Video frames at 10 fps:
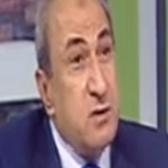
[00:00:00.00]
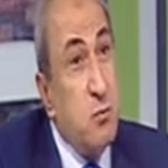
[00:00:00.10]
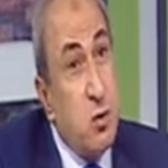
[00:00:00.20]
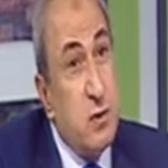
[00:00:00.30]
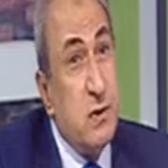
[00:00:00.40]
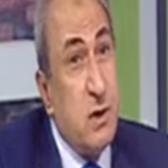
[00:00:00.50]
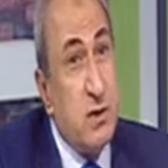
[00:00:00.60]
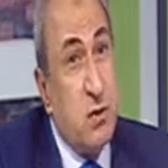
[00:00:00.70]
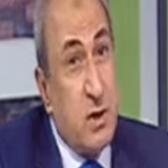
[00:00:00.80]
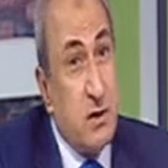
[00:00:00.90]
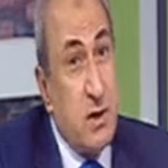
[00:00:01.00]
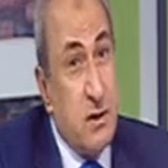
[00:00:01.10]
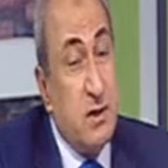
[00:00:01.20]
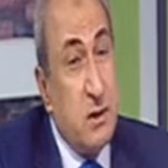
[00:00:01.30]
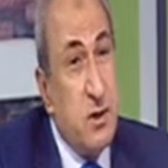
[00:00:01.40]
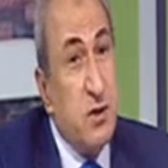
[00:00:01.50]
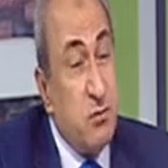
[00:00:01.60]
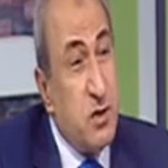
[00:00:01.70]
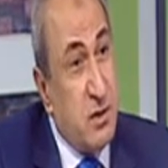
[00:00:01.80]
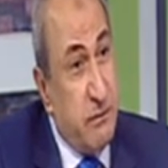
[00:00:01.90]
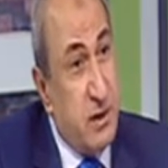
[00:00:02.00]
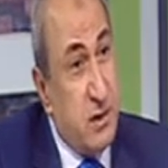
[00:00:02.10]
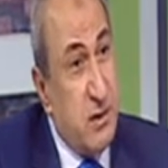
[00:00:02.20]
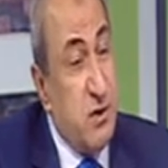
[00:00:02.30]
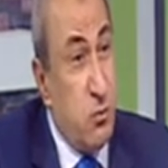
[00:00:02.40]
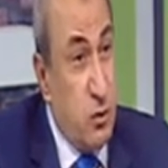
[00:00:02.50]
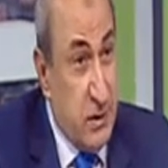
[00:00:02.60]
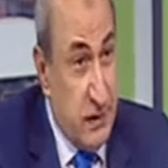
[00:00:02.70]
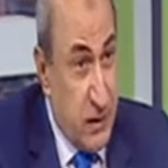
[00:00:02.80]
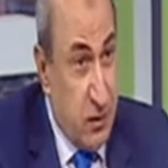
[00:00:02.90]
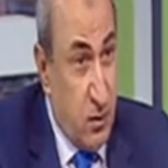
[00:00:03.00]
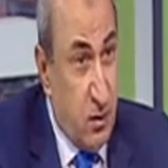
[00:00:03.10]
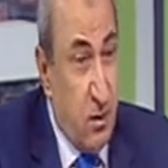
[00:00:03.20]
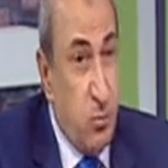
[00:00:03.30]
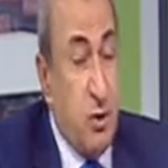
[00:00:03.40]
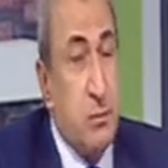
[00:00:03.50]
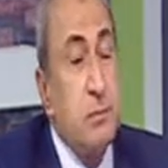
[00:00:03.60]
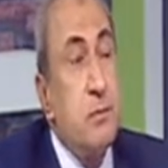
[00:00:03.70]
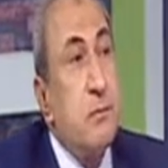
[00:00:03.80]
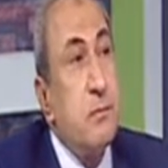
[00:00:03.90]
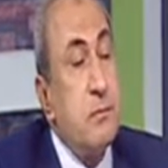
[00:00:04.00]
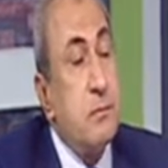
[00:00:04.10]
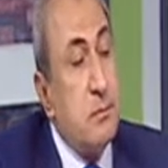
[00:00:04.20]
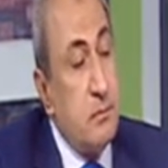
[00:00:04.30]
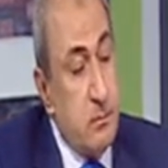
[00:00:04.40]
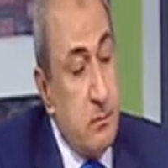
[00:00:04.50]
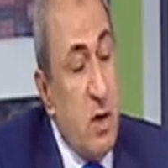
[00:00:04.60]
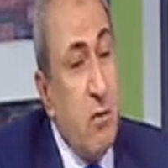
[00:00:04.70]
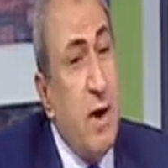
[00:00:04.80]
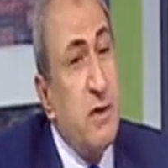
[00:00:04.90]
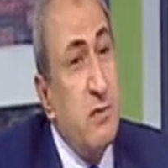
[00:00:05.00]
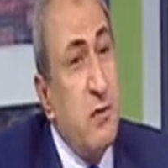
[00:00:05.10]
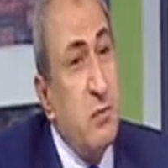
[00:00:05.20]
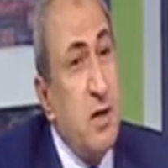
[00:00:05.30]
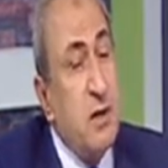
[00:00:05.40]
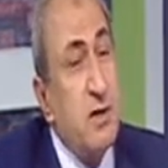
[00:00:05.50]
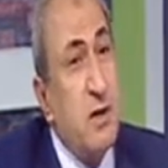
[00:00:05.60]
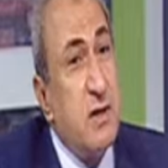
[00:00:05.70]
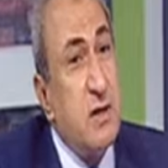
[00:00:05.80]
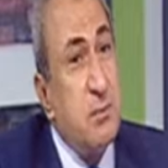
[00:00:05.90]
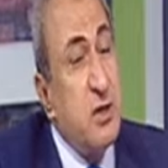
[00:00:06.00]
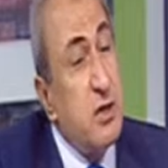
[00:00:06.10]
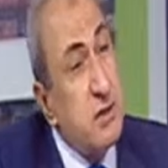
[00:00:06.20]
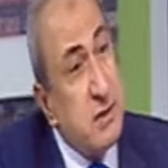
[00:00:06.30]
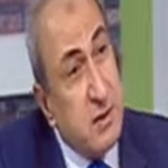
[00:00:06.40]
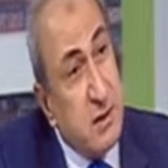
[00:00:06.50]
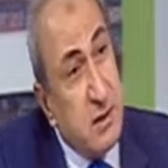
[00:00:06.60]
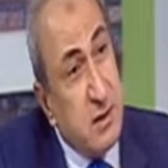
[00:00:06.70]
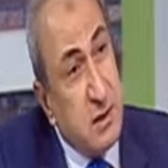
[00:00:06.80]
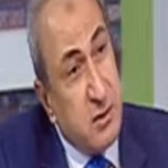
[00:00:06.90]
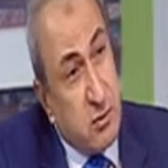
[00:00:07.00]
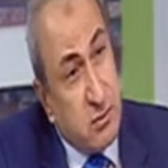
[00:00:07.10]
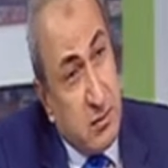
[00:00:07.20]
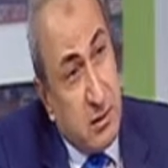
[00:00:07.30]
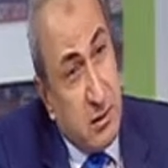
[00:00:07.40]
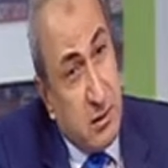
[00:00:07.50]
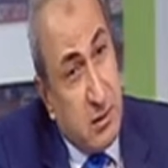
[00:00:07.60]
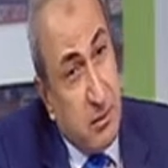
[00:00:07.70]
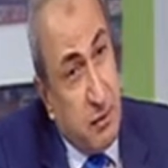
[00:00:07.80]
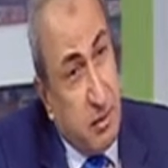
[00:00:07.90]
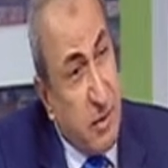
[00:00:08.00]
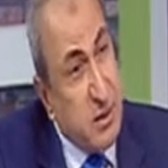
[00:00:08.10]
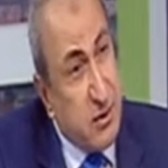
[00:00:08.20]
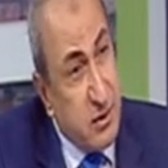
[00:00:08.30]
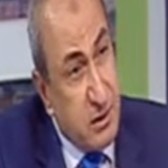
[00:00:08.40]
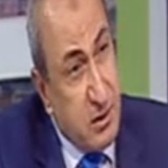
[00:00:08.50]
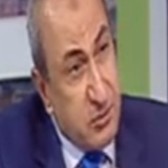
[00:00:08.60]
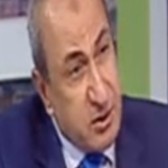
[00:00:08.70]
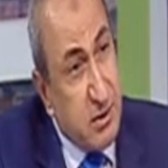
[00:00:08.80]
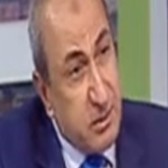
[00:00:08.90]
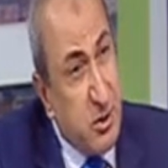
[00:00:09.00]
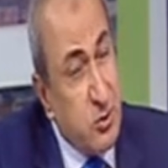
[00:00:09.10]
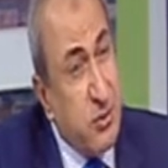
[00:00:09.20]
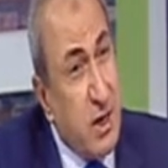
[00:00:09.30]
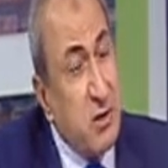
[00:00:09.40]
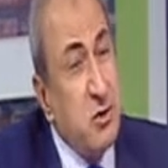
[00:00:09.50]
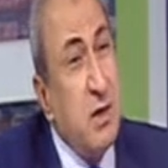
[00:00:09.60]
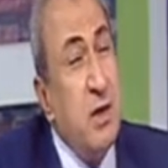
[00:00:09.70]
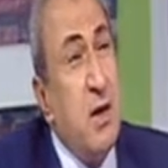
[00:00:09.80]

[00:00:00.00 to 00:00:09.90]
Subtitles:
both His Own Excellency Mr. President Fattah Sisi would insist on and upon right from the early start, as much as his own Foreign Minister Mr. Sameh Shoukry, actually.